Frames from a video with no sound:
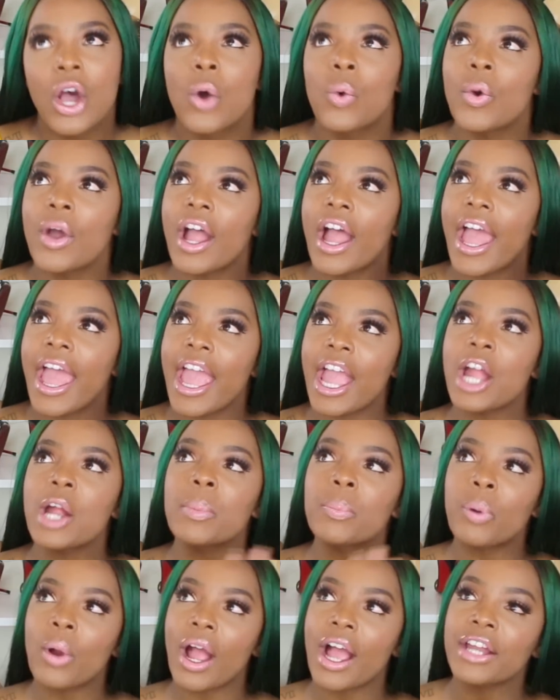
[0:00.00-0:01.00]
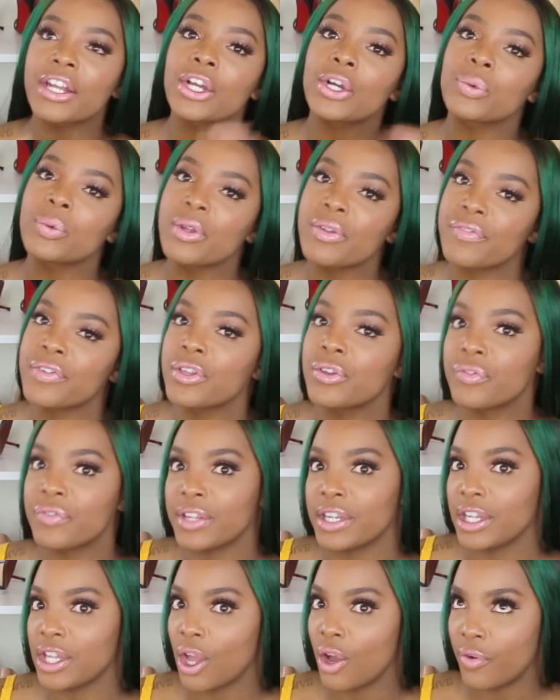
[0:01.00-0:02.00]
well a hair product review
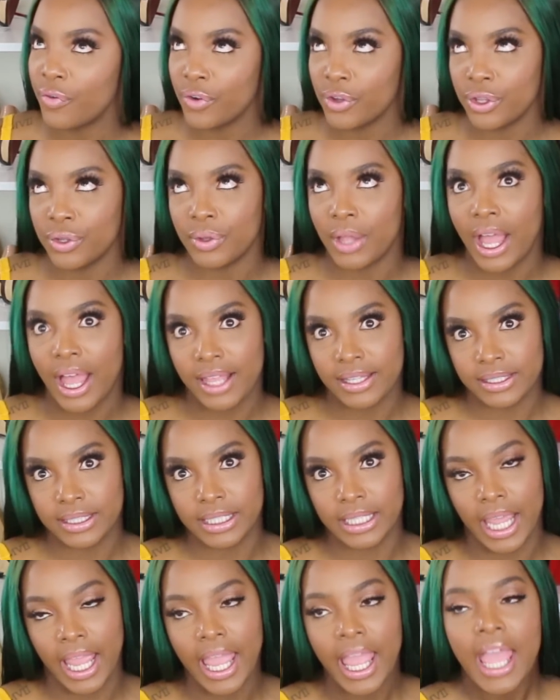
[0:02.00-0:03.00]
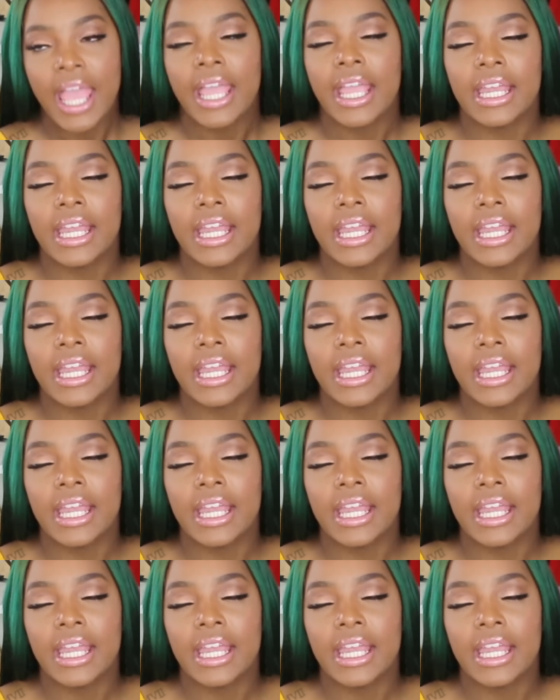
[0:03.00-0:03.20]
video for you guys today